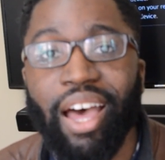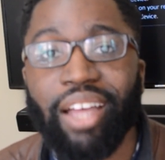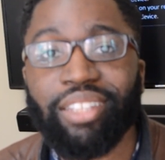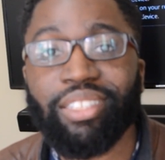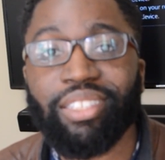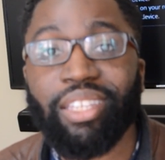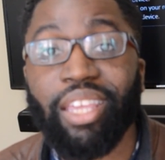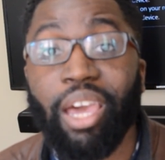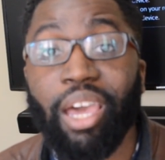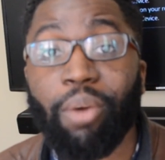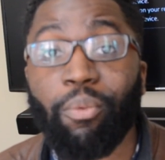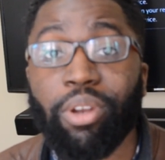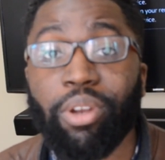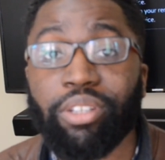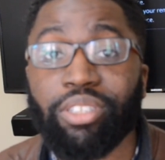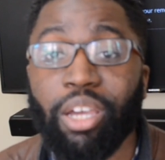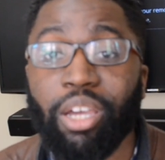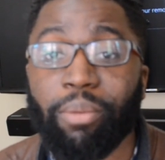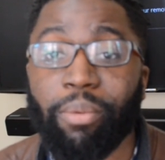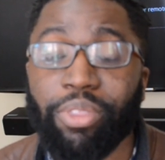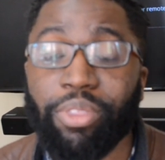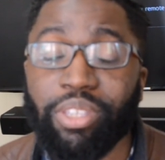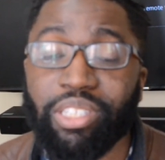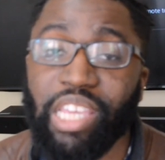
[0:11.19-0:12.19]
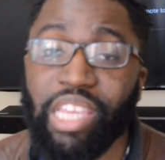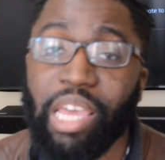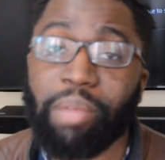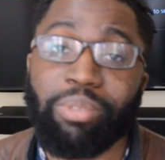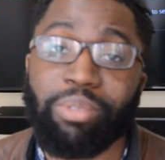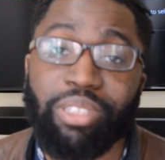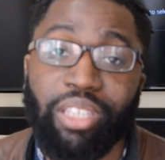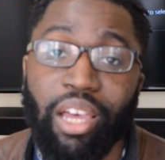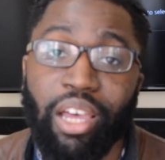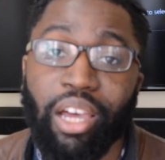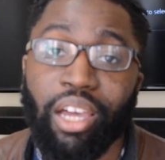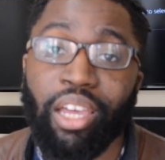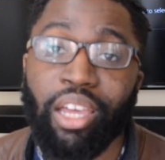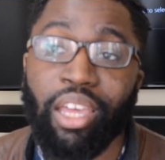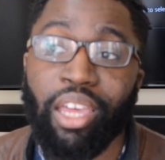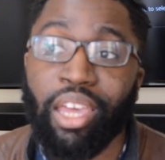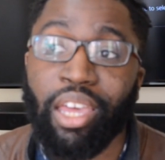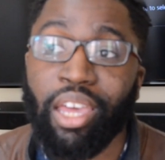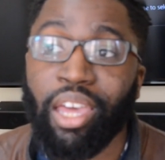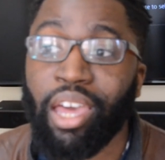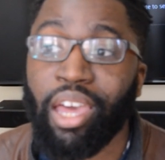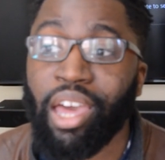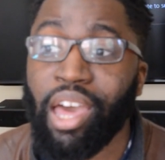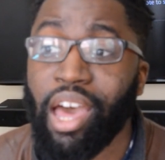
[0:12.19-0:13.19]
Today I want to talk about the Samsung
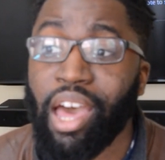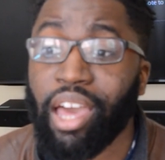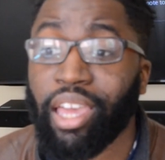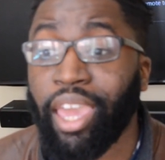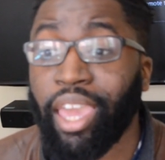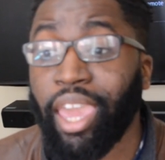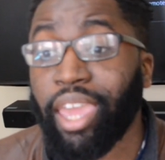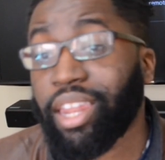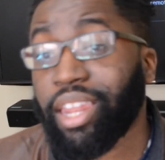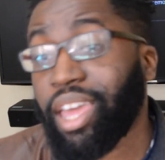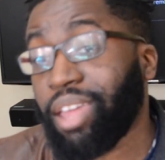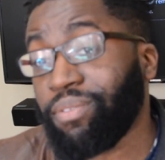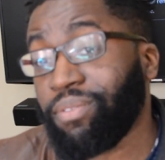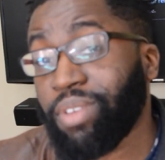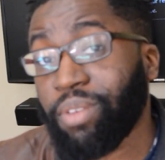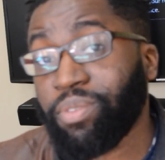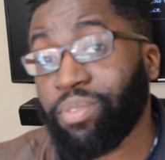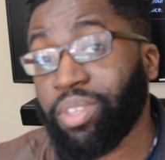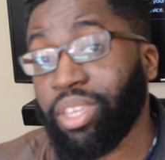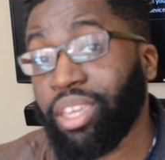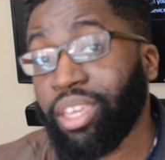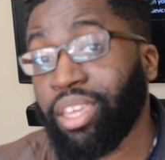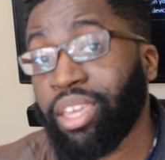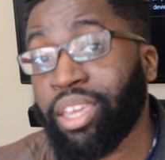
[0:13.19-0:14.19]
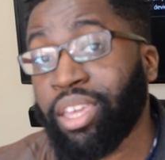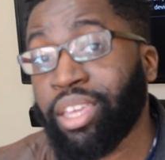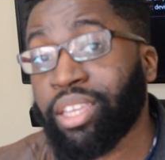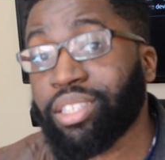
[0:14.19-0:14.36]
K950